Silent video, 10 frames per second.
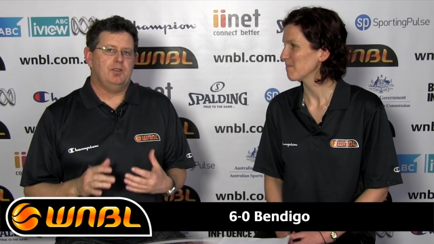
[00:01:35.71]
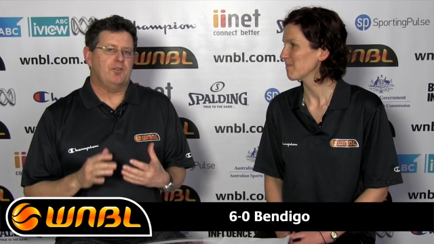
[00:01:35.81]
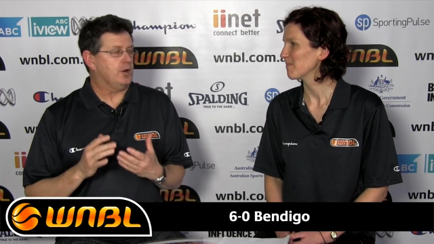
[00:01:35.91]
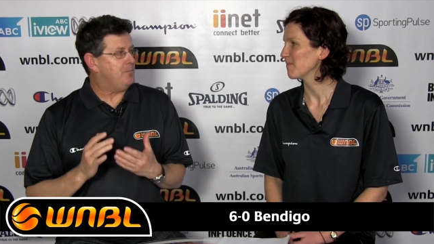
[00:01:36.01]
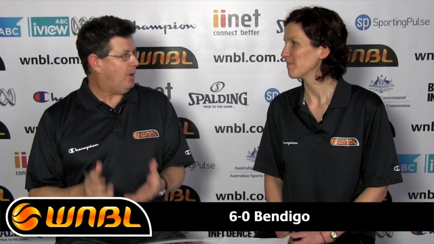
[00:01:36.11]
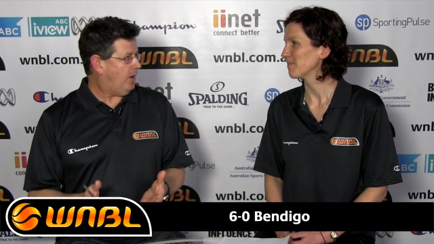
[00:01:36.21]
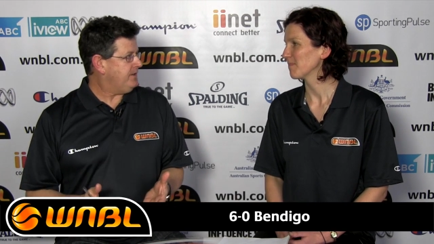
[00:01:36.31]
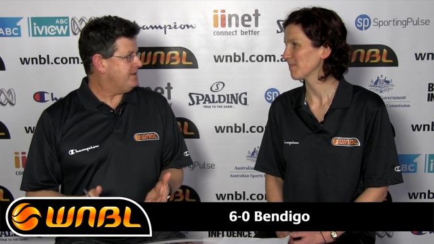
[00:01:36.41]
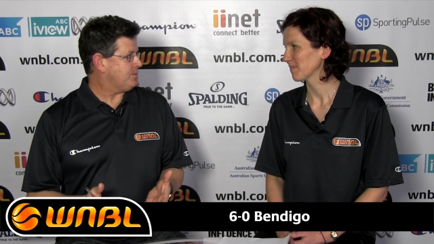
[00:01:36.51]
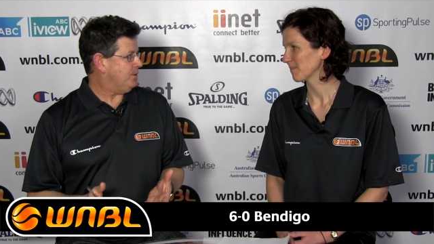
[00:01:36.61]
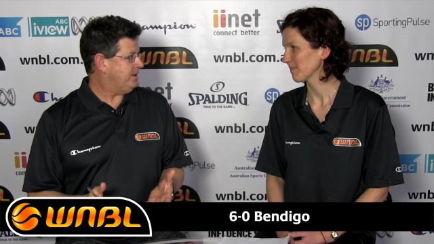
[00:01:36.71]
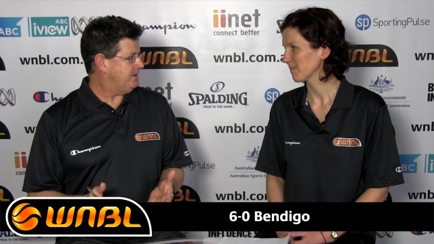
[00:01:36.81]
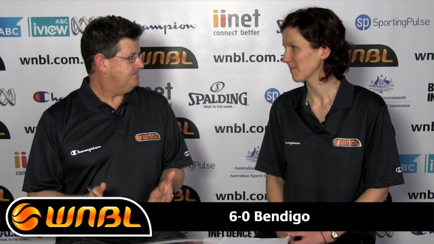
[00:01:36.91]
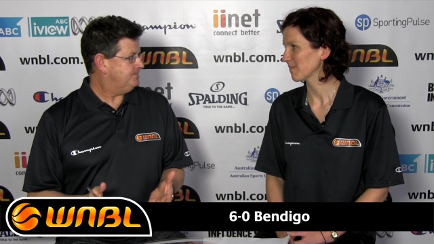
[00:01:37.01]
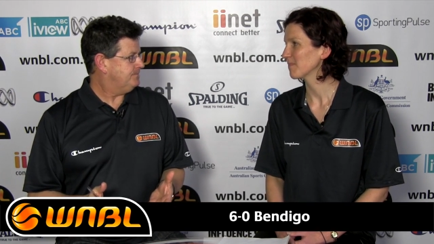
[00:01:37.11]
Speaker 1: They've got a bye this
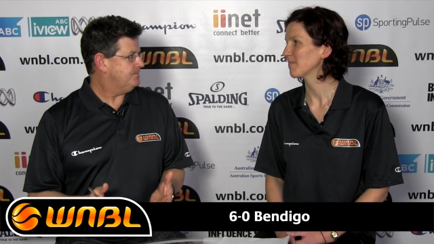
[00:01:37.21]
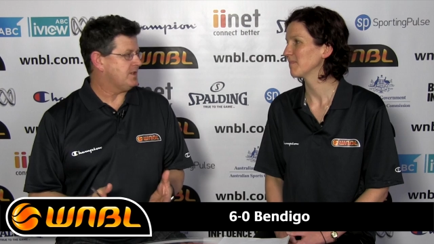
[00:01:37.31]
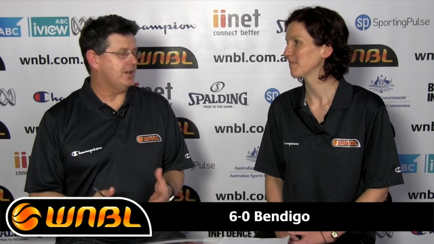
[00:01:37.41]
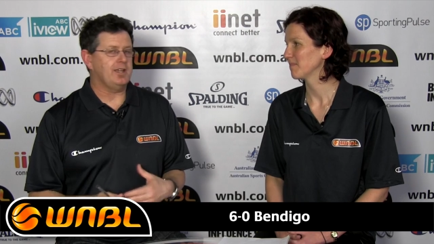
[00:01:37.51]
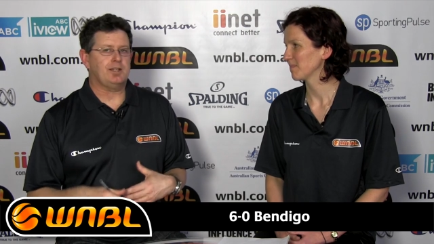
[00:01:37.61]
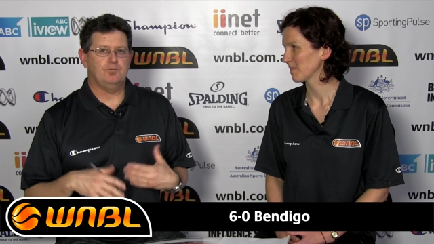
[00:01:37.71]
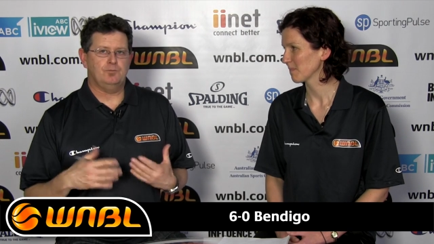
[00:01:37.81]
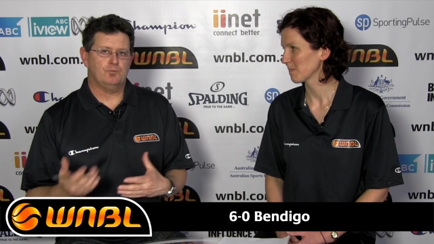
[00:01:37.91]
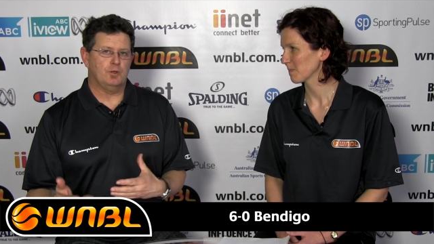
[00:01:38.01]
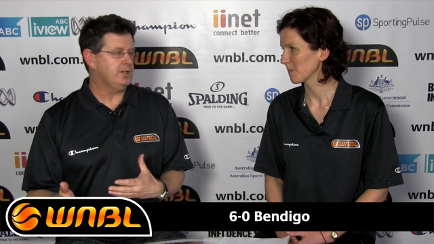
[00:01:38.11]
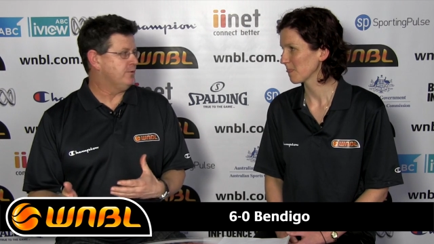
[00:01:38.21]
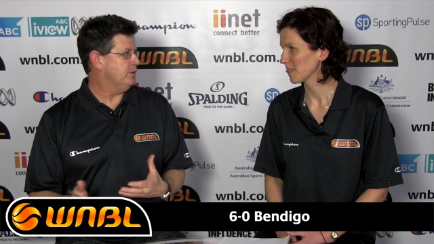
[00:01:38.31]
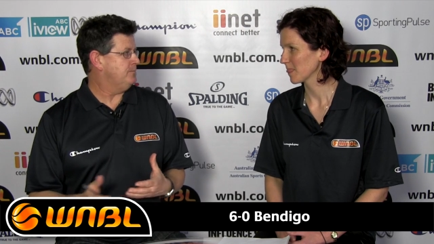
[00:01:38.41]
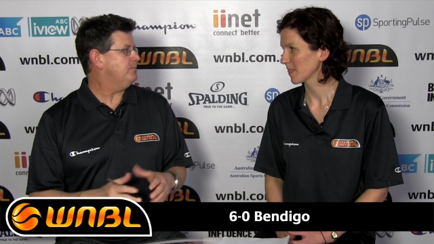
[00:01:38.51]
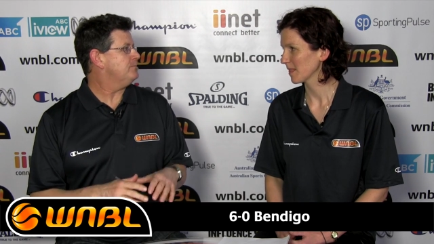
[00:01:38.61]
week, so they can
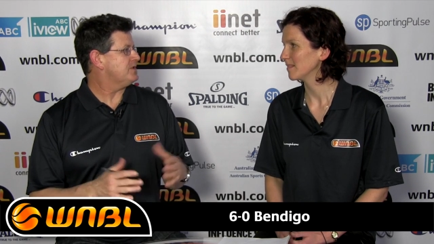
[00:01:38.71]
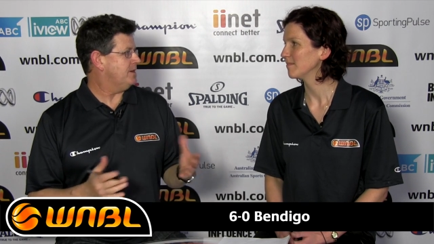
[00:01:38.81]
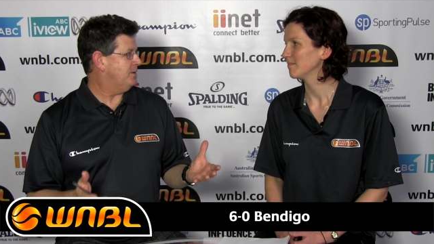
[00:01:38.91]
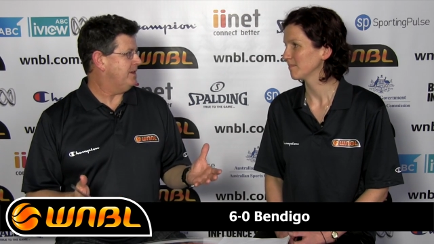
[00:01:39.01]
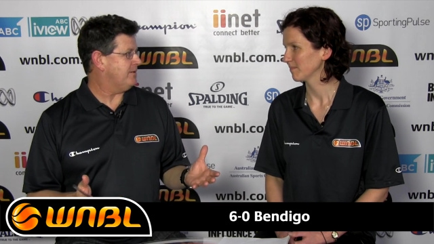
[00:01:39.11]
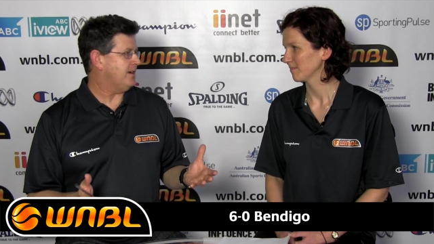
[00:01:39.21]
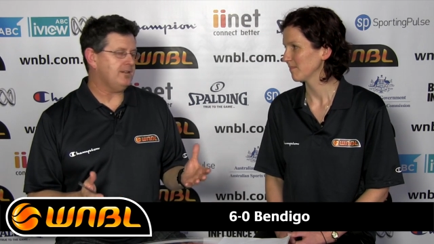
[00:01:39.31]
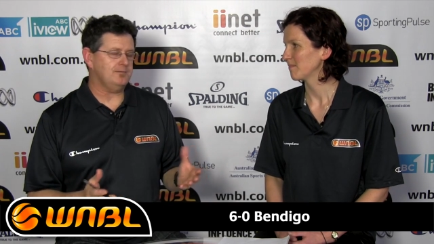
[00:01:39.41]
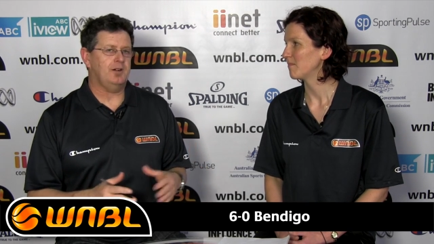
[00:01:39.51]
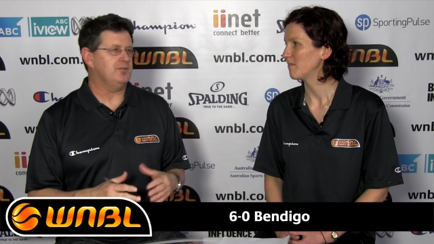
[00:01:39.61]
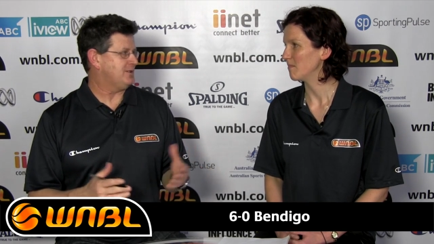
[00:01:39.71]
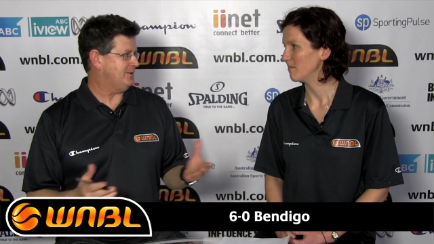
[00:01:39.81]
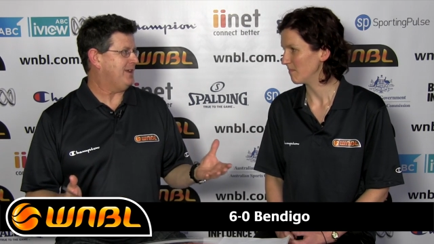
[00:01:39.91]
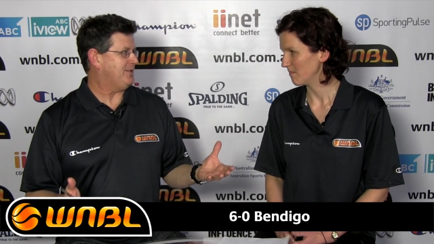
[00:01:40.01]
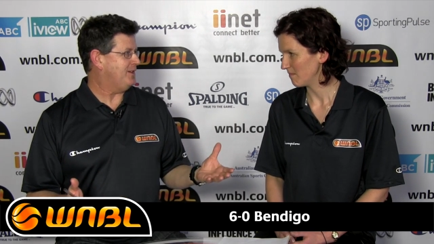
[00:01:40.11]
regroup, see where they're at.
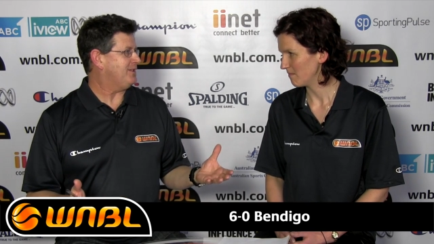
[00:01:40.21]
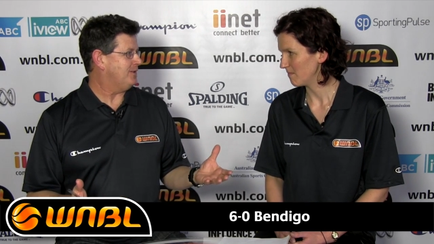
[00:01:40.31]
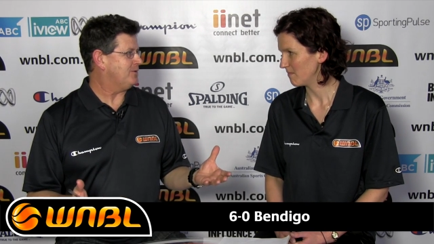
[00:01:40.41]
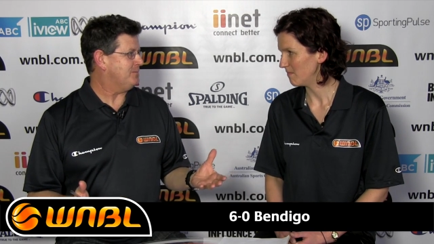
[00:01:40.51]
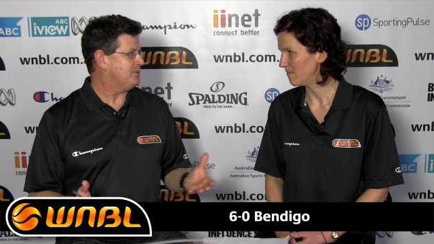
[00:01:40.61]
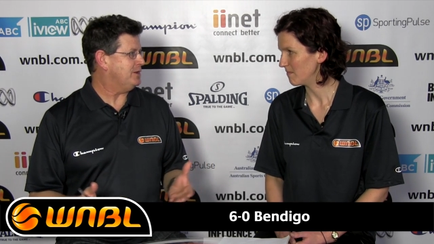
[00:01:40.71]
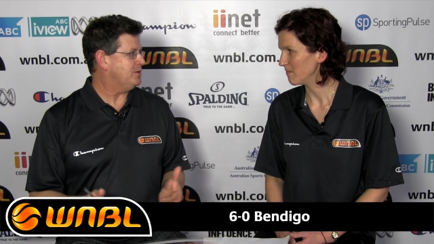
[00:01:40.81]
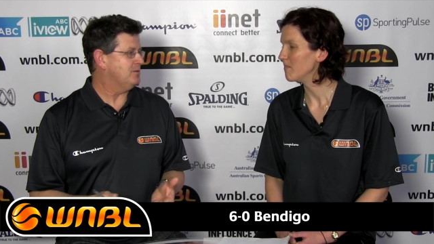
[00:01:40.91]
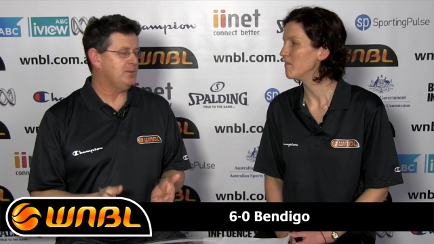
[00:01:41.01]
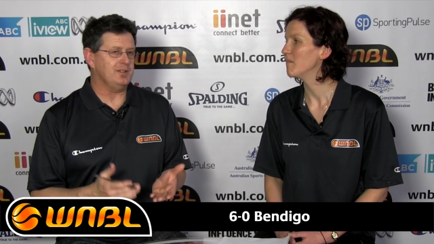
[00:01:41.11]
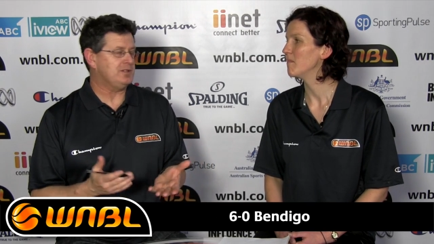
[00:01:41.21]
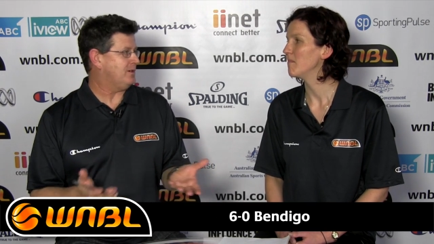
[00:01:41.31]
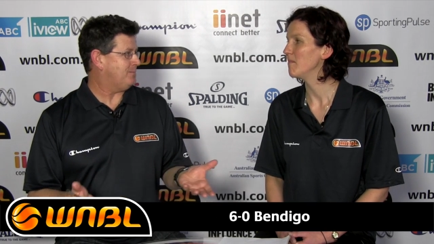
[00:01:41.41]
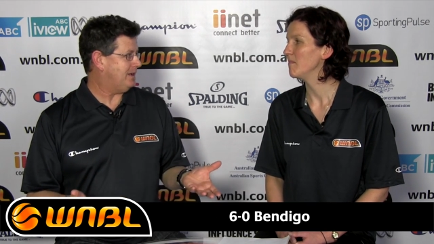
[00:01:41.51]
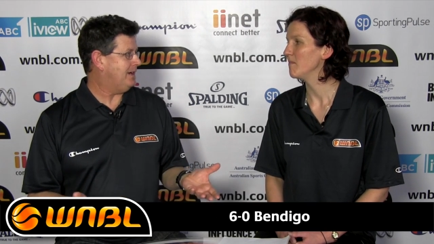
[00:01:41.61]
Obviously, they think they're looking pretty good, but they've
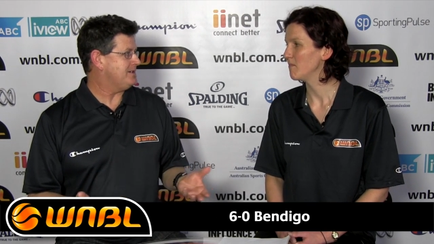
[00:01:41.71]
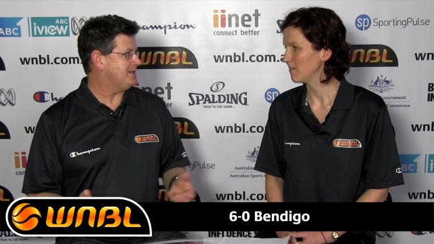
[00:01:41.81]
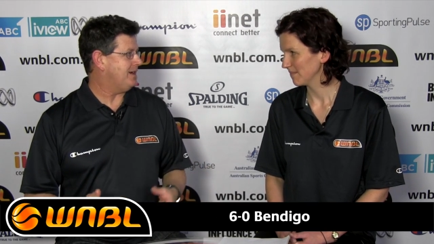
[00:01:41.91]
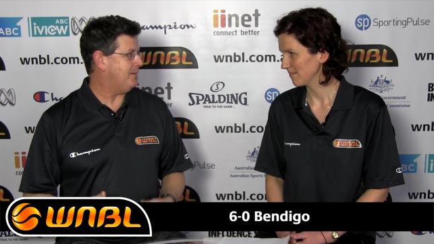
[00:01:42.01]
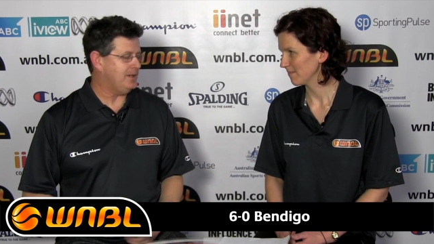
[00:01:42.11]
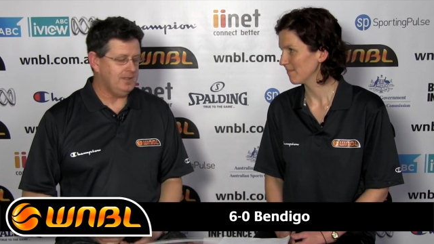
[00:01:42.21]
still got players to come